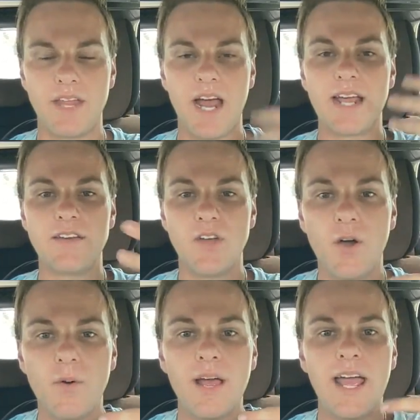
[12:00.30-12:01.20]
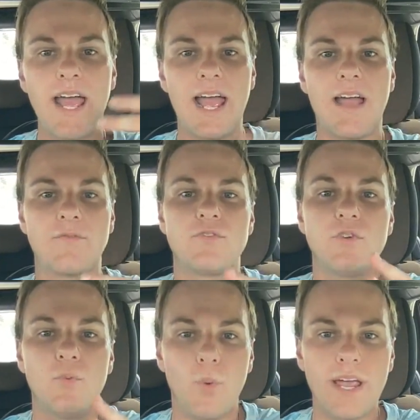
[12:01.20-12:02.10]
that I don't have
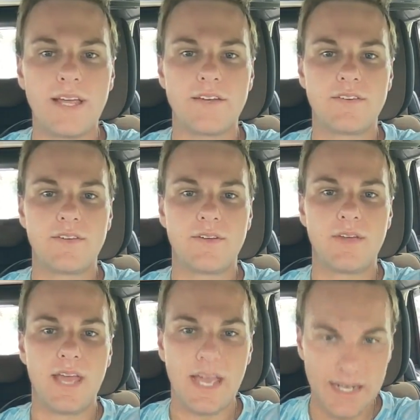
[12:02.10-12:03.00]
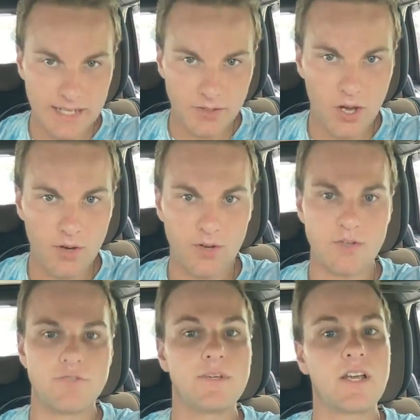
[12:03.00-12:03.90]
to wait any longer
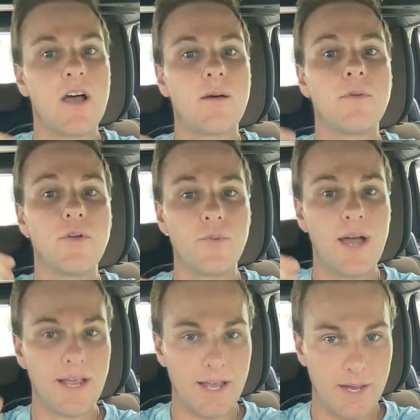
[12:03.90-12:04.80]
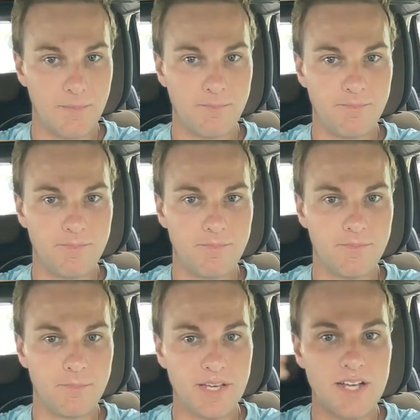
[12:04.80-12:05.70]
to become who I am,
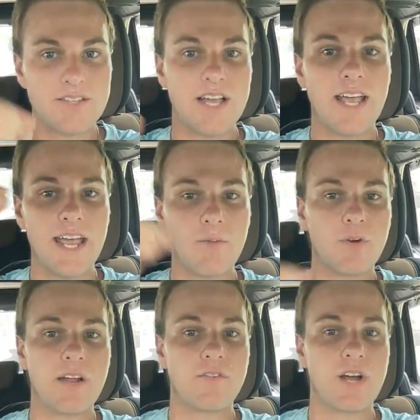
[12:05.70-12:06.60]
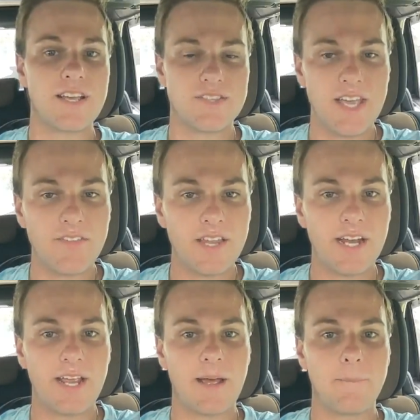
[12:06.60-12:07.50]
because I am whatever I say that I
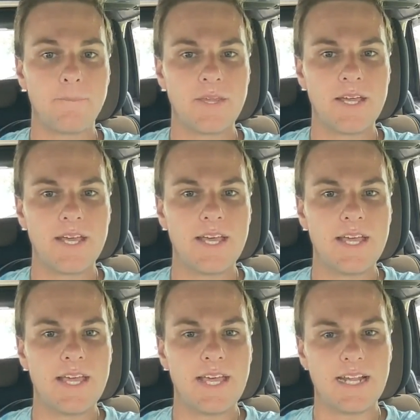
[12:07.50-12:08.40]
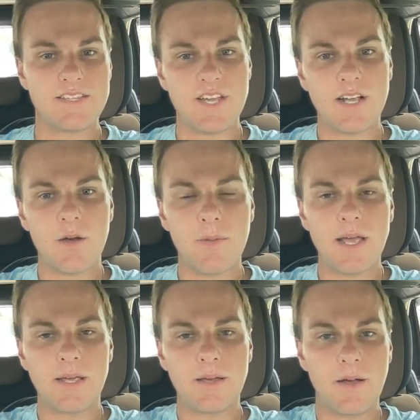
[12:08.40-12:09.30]
am. And it's like on
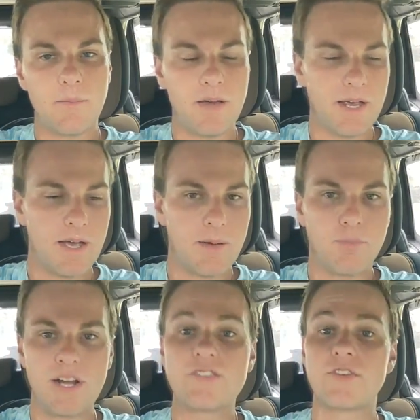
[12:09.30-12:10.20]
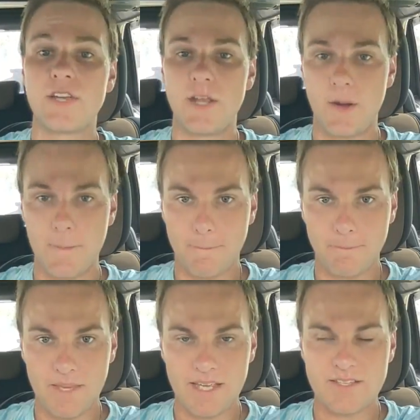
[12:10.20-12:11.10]
my bracelet here.
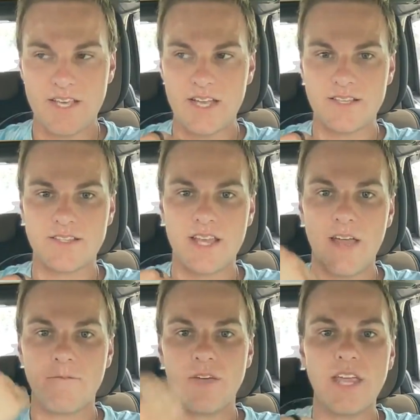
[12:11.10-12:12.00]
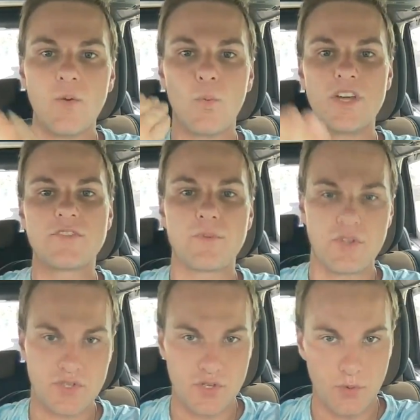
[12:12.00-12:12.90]
It says that fate
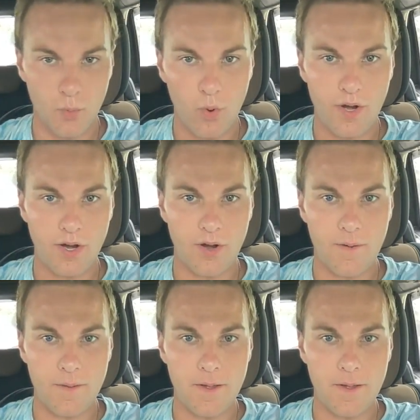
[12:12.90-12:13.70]
whispers to the warrior,